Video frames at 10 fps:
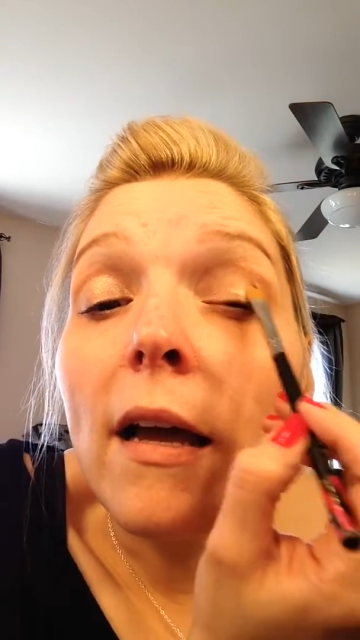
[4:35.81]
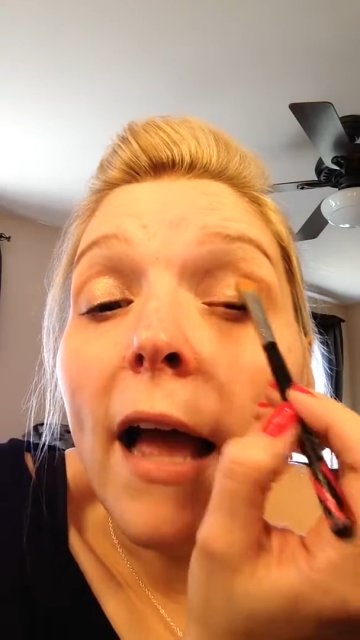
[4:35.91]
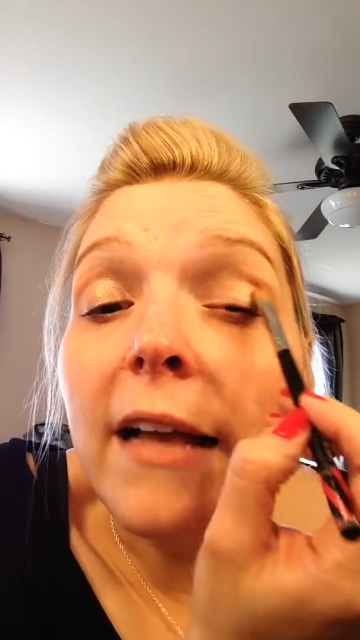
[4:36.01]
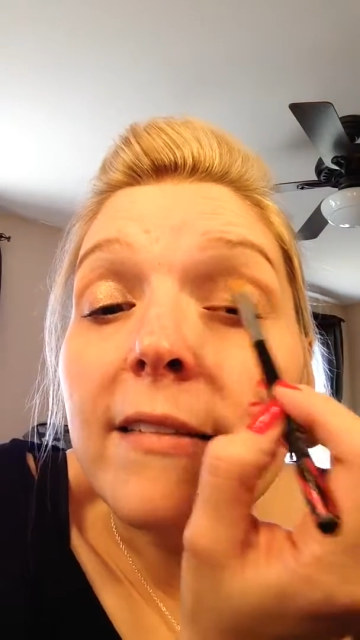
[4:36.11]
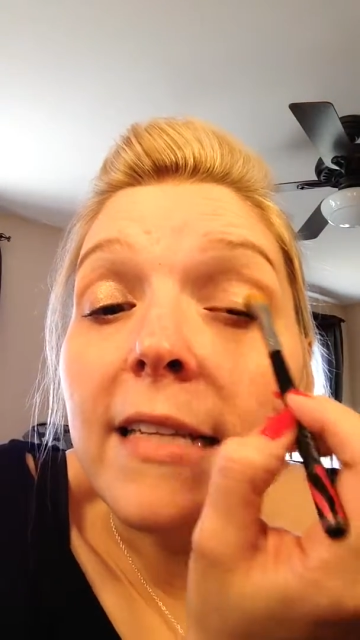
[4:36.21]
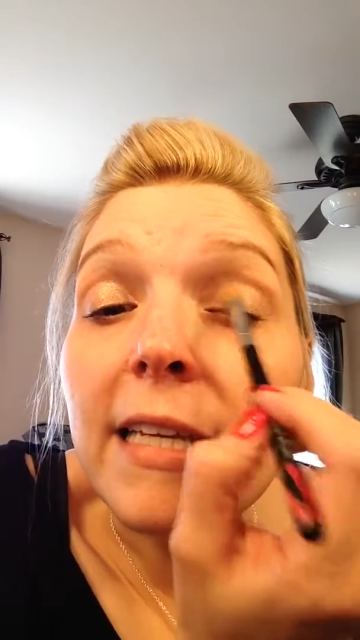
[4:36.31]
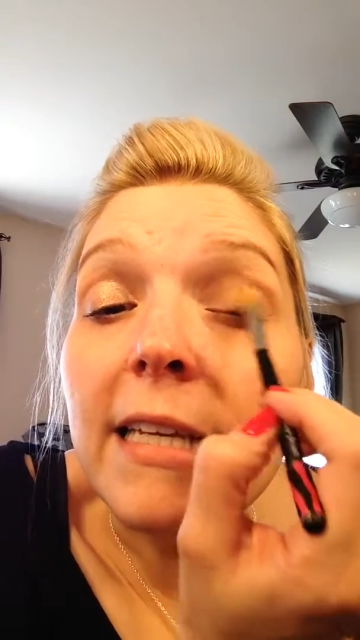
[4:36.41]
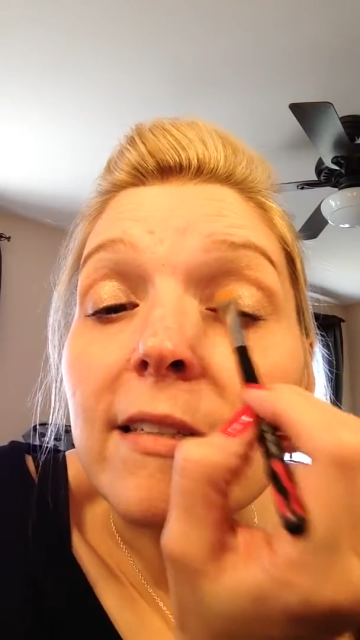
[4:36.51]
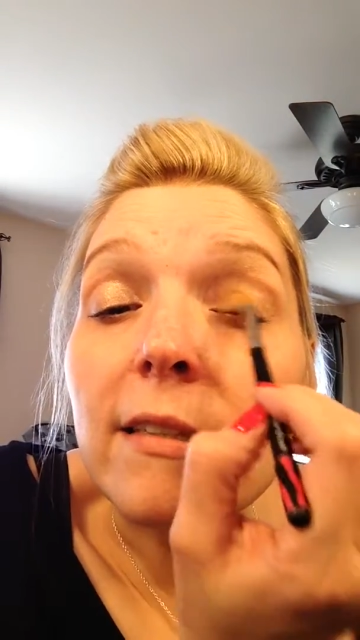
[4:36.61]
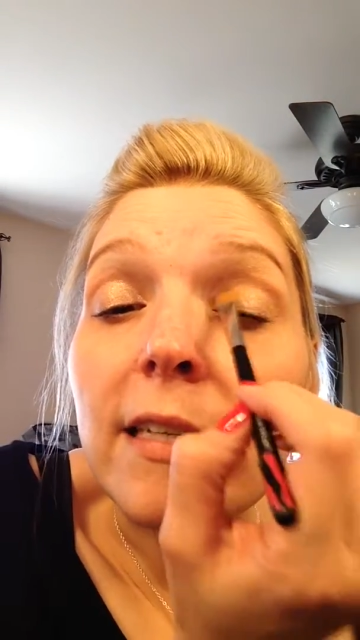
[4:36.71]
as
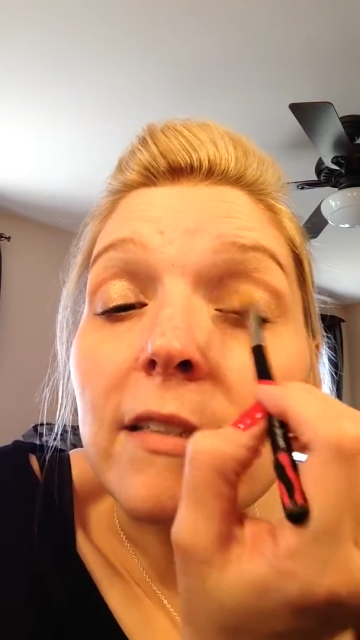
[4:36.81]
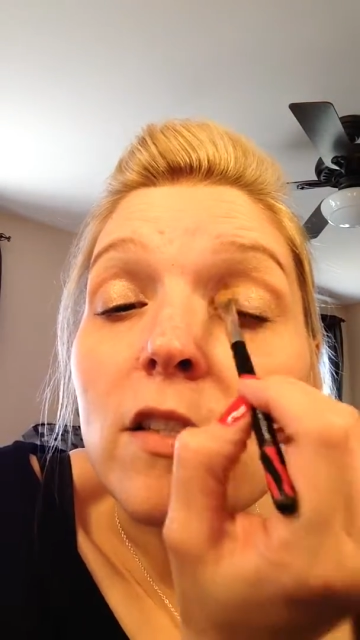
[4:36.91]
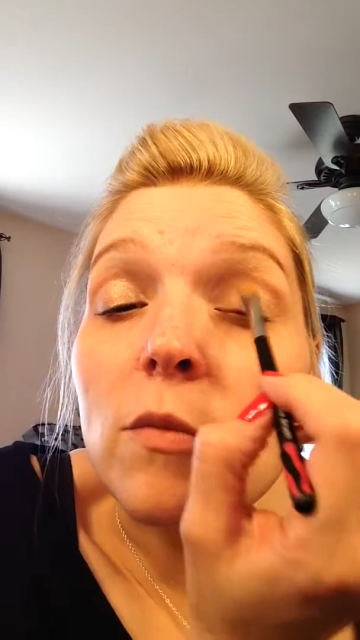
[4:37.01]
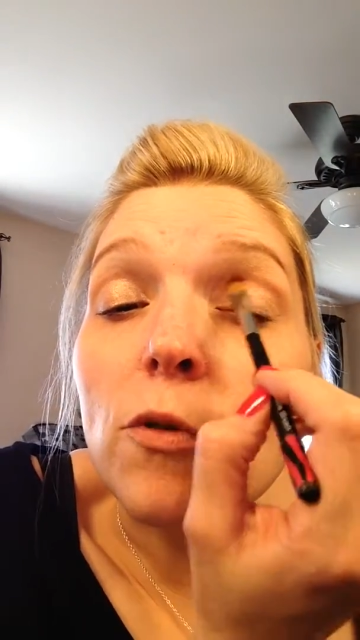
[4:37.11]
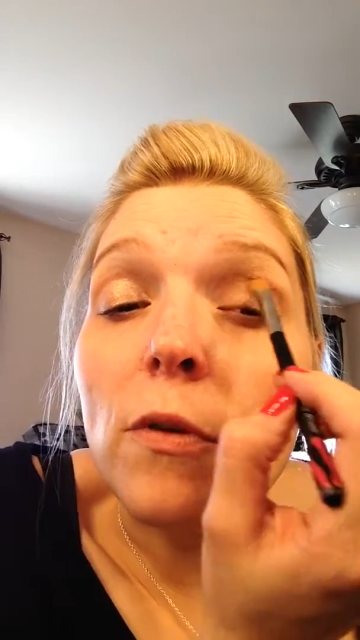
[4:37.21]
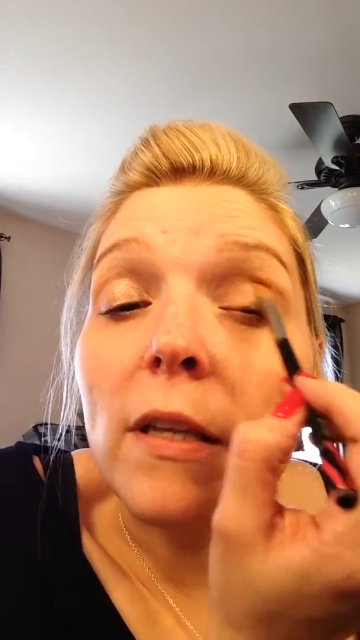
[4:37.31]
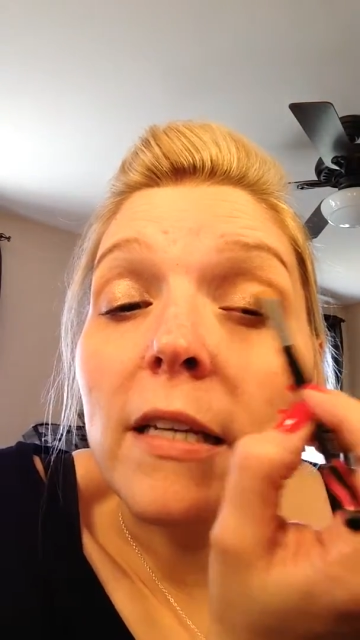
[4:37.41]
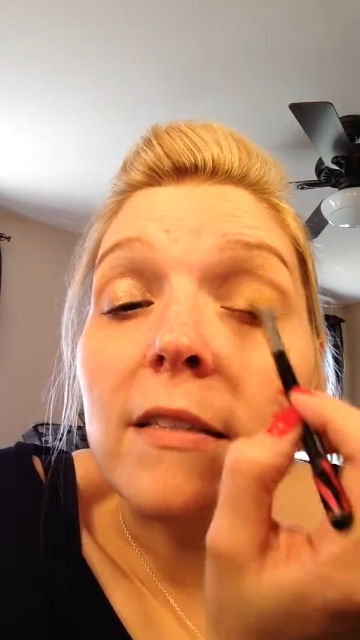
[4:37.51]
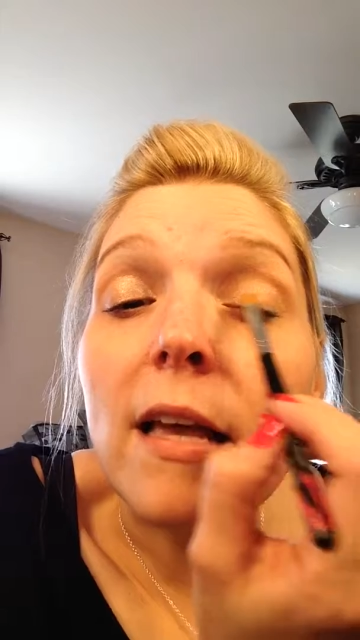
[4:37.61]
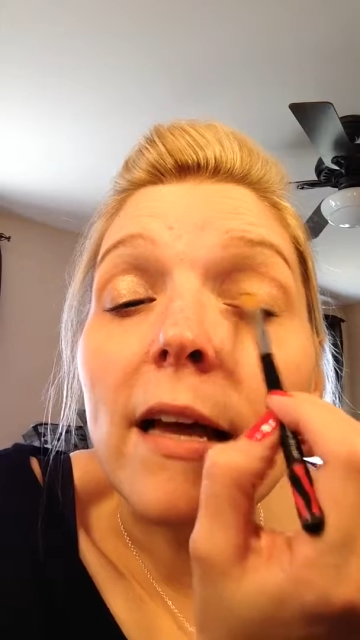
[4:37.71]
easily and smoothly as,